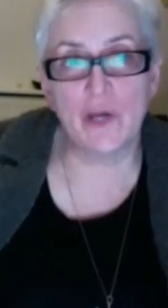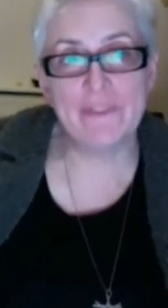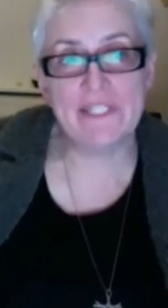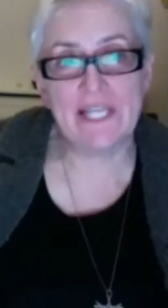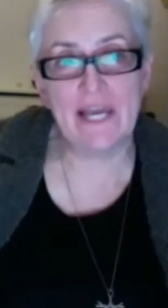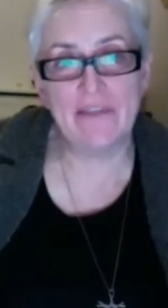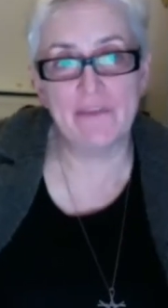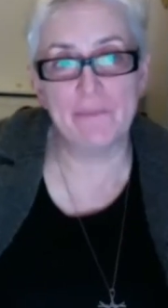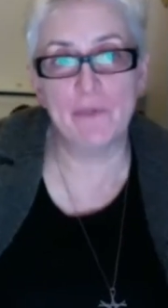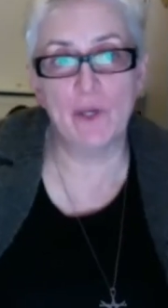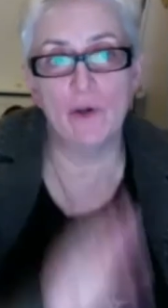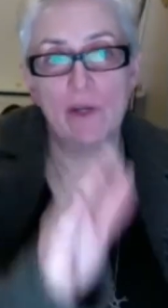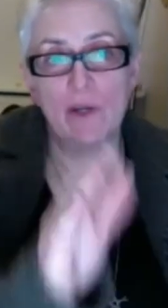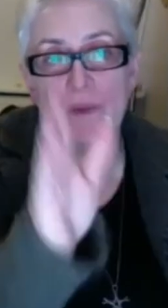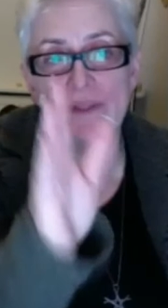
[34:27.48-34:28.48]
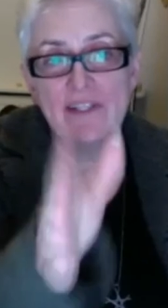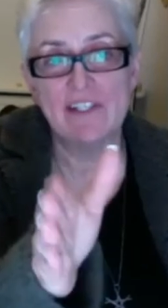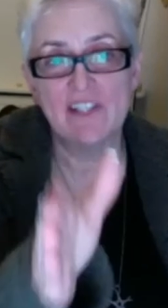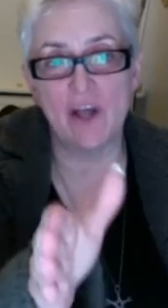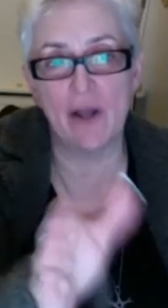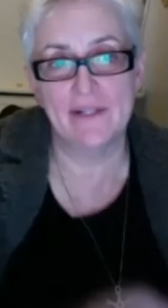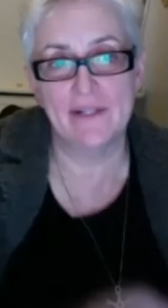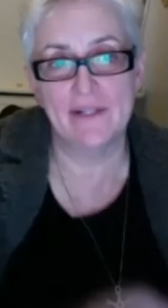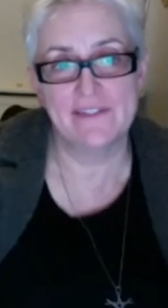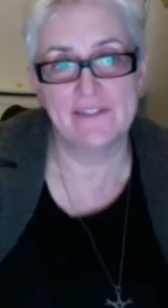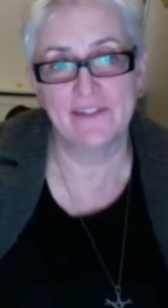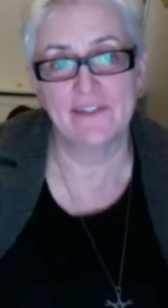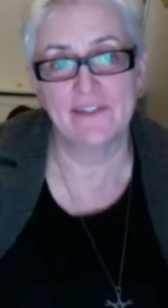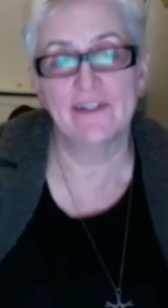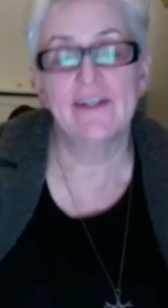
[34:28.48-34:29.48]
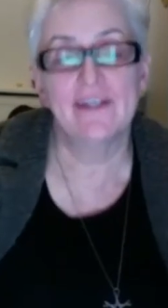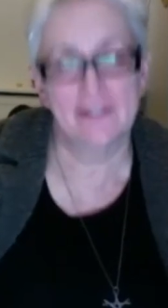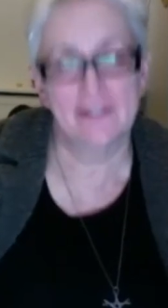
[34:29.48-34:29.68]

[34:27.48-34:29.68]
also to my sister Cher for being